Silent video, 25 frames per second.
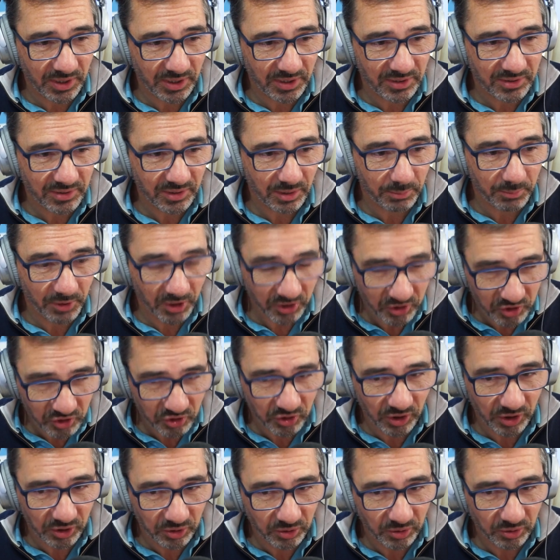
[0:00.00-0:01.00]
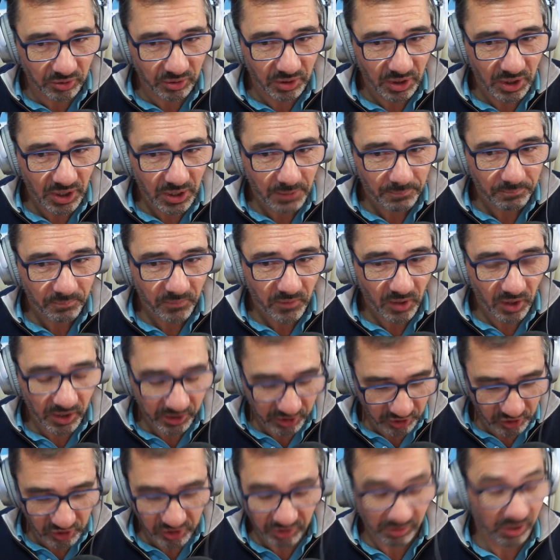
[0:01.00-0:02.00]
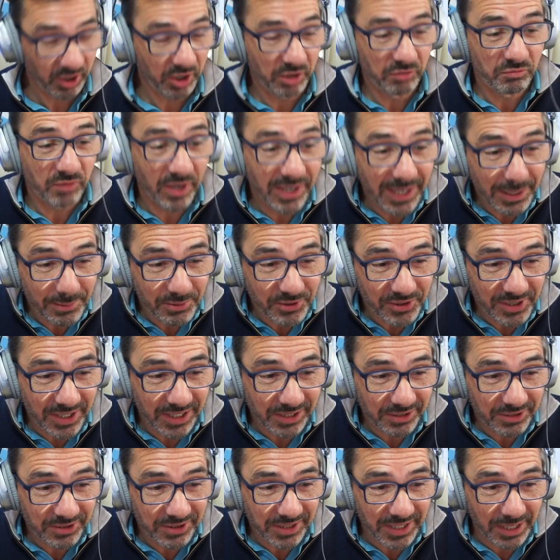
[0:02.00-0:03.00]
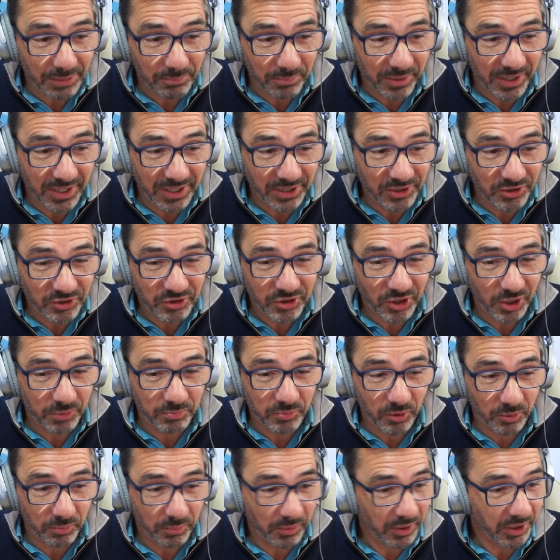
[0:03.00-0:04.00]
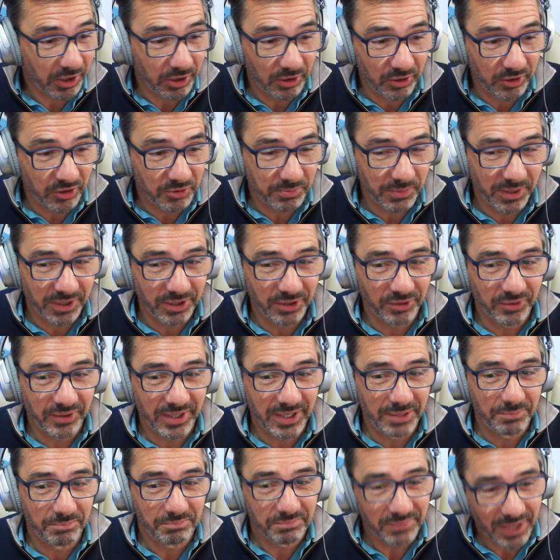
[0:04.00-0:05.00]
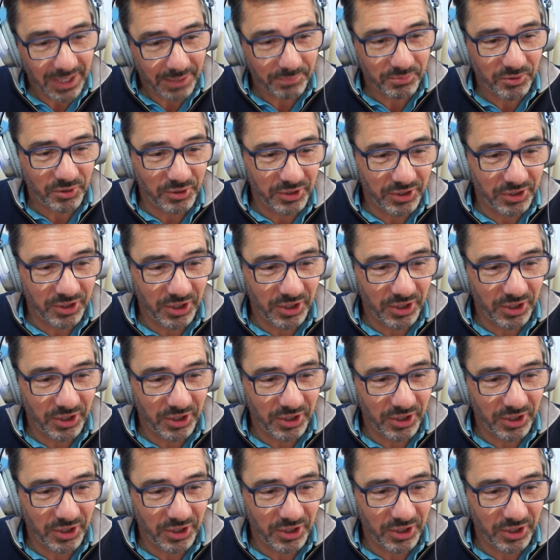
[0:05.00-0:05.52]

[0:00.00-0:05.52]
ads. I mean, I struggle. I can I can run Amazon ads campaigns, no problem. I can lose money on them, absolutely